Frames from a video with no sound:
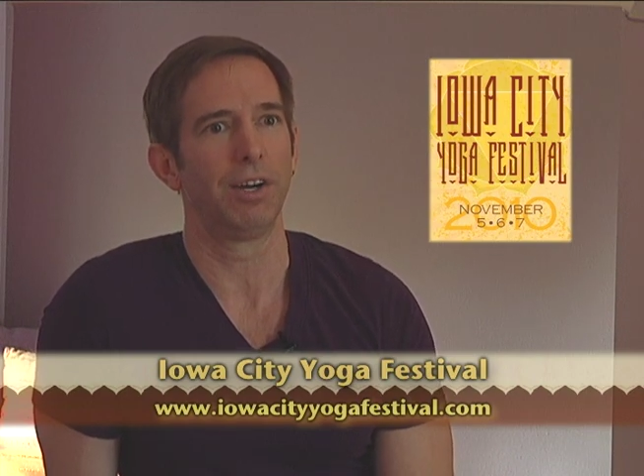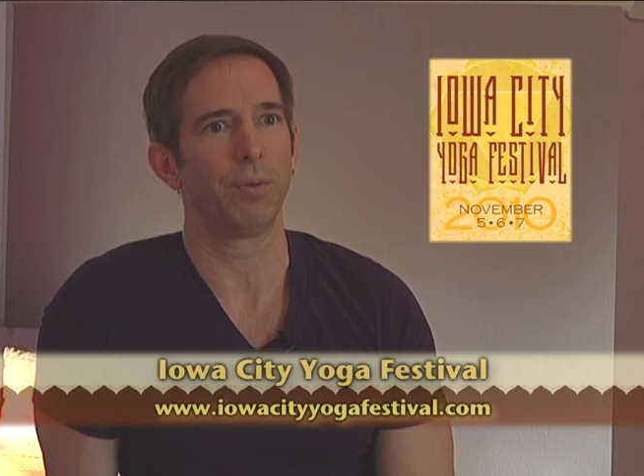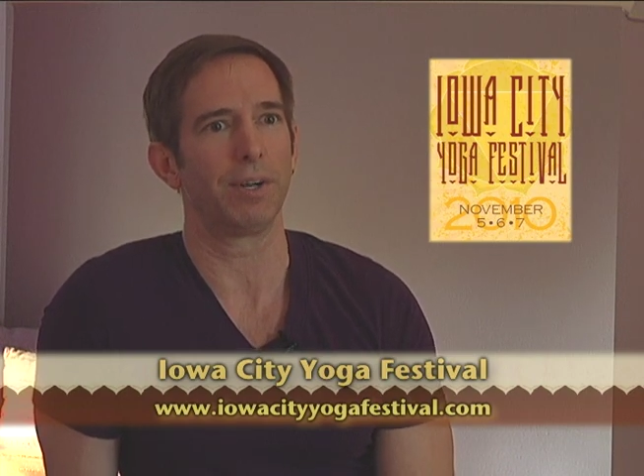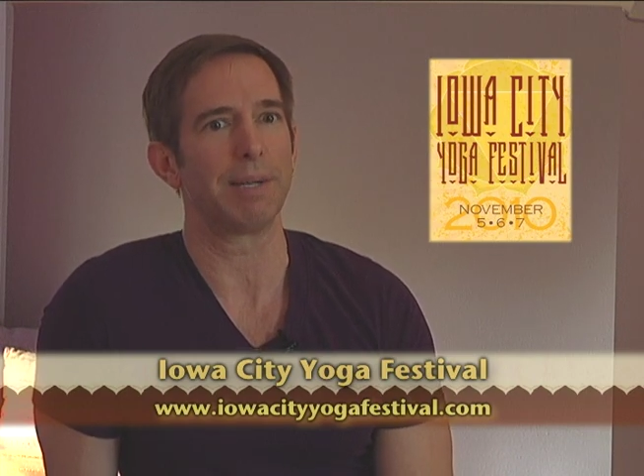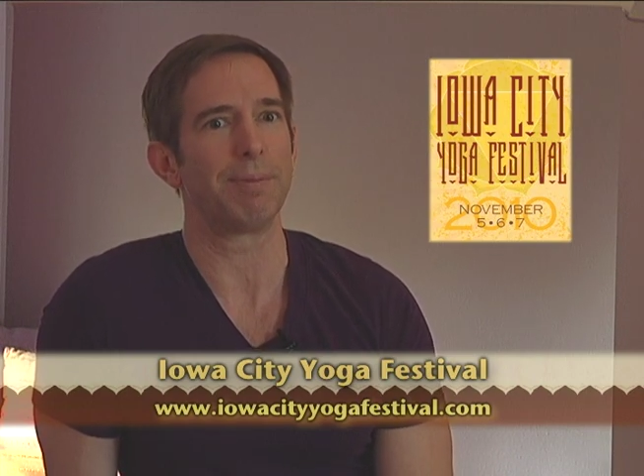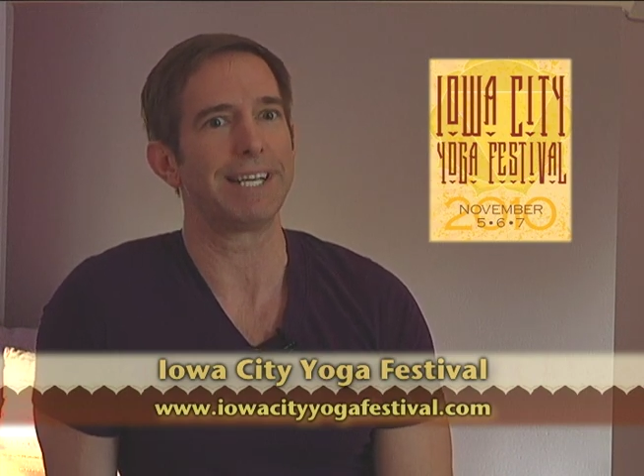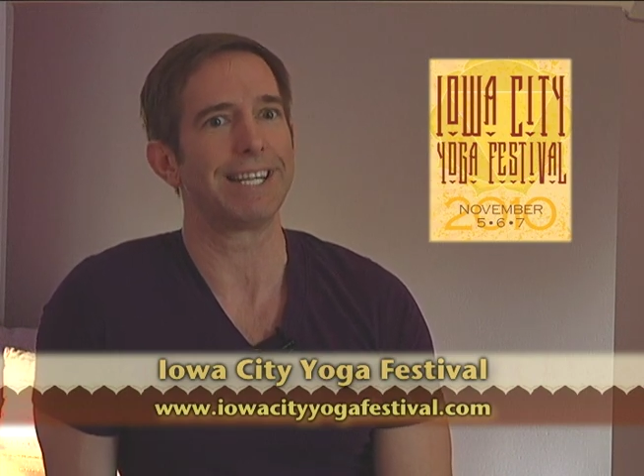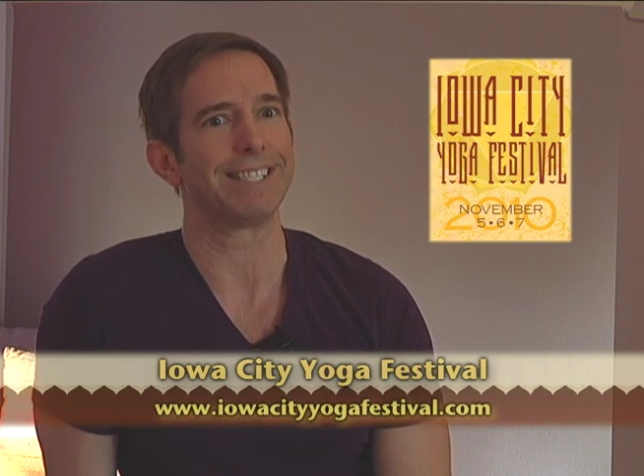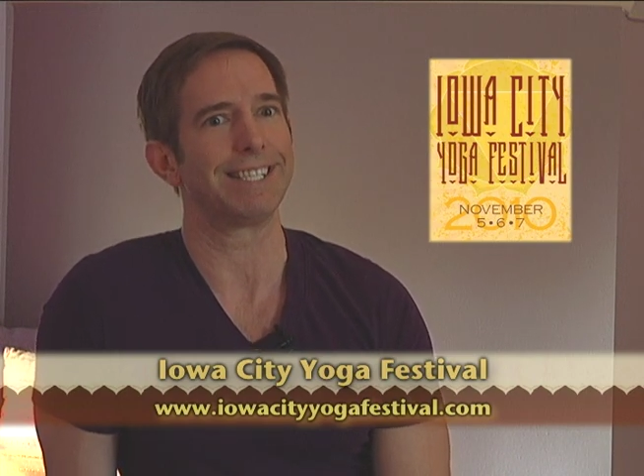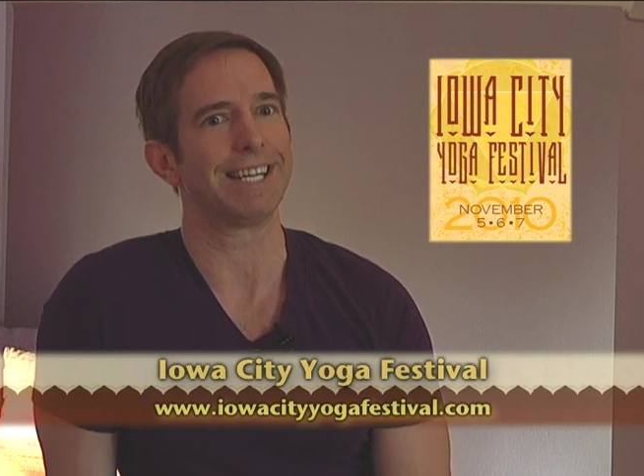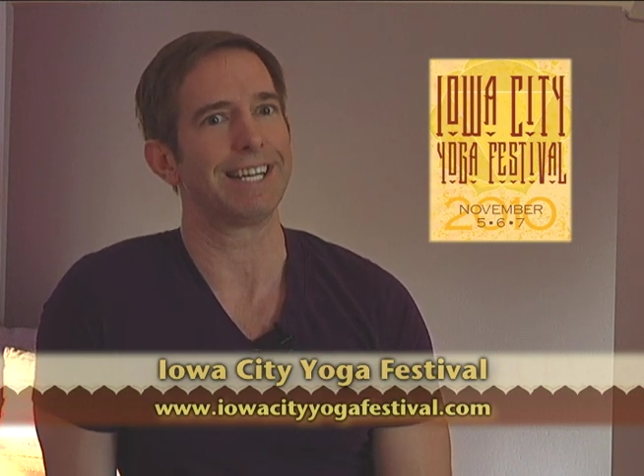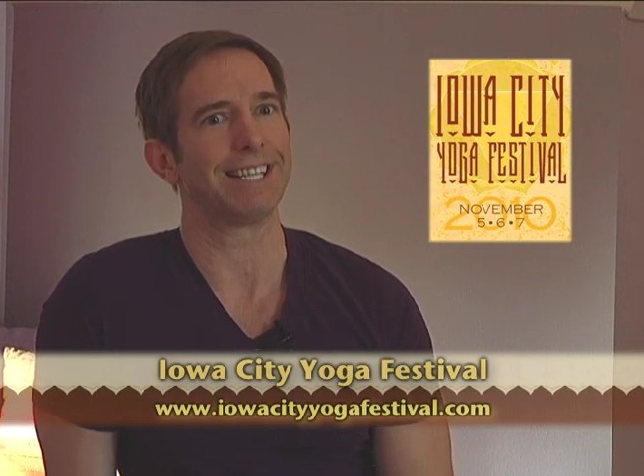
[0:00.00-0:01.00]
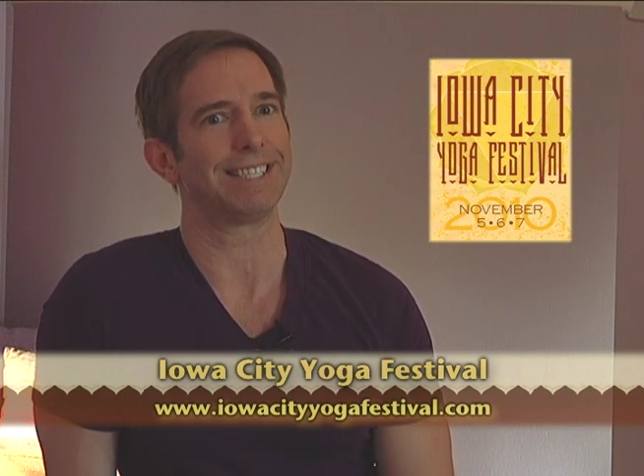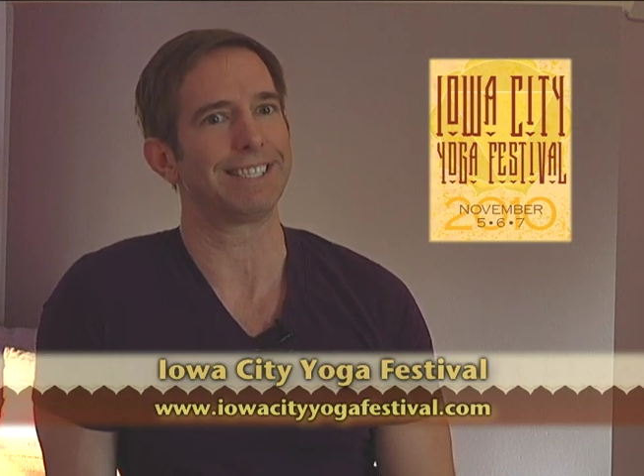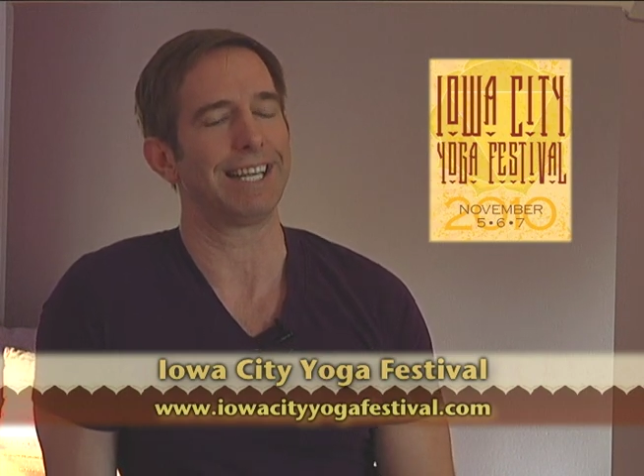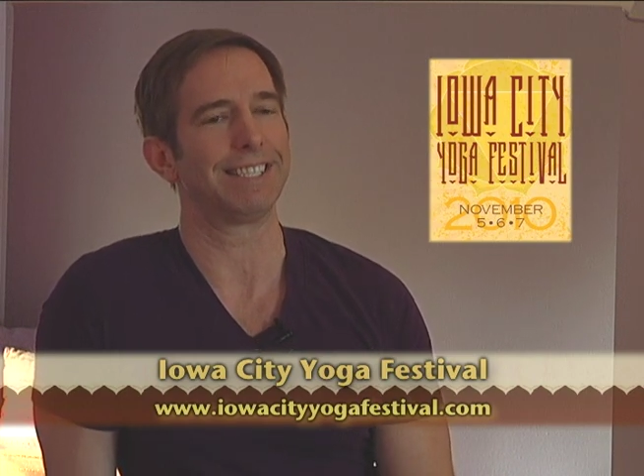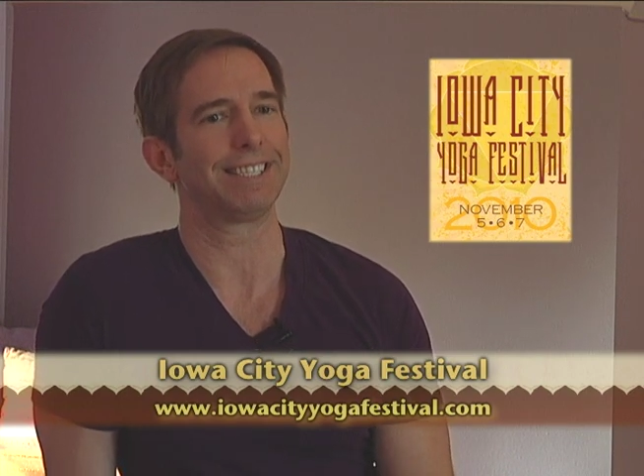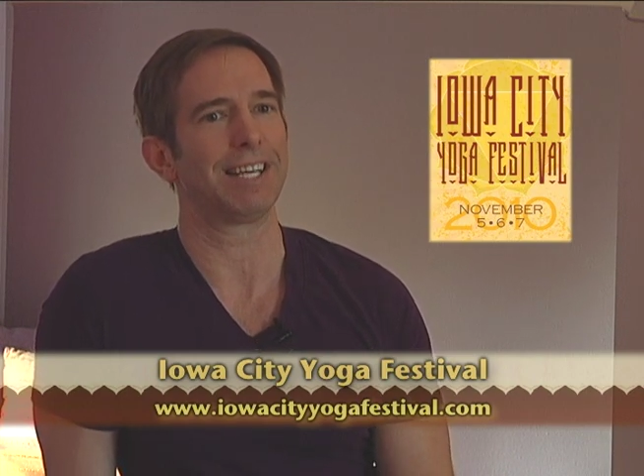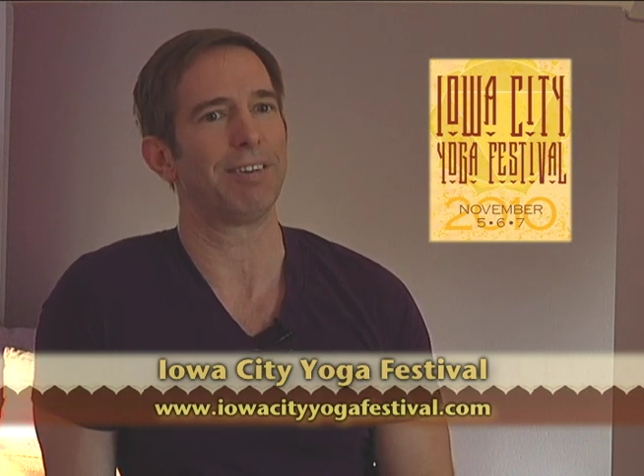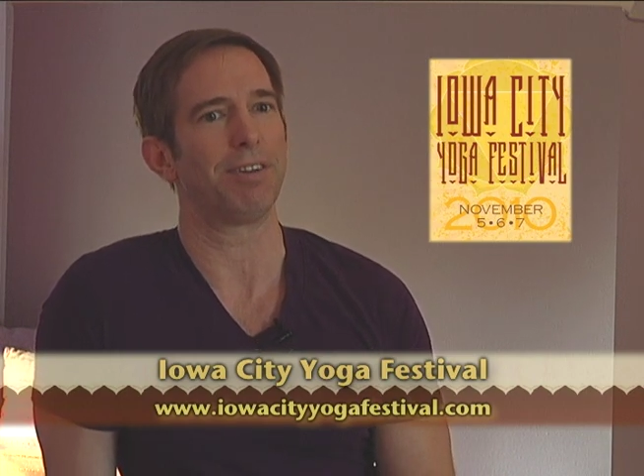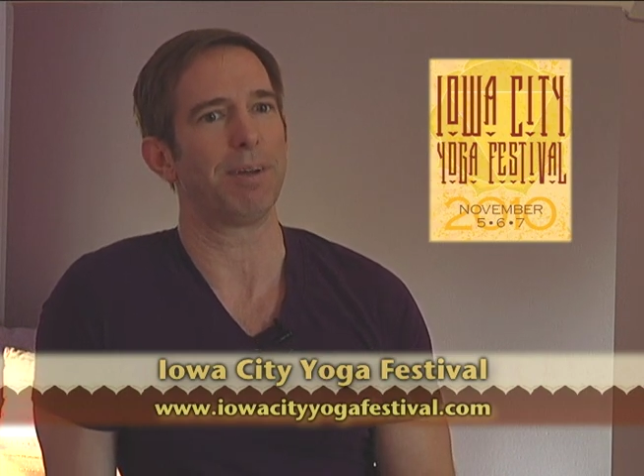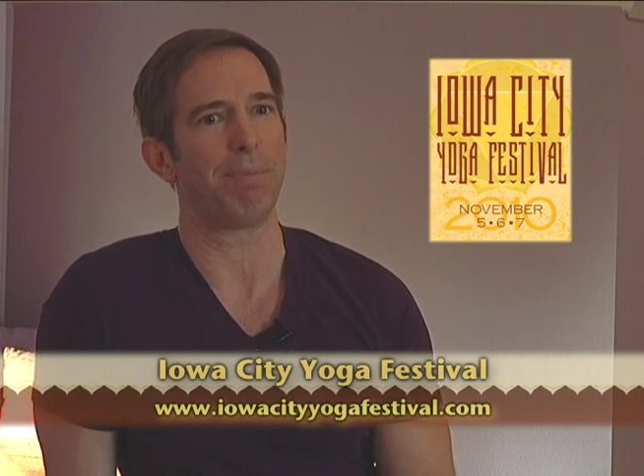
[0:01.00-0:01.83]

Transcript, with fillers: really begin to get a sense of the